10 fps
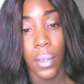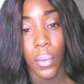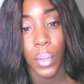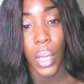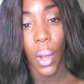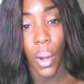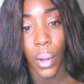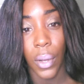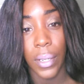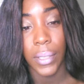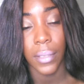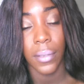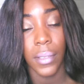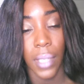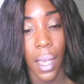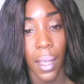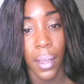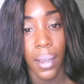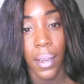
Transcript: really hard is high.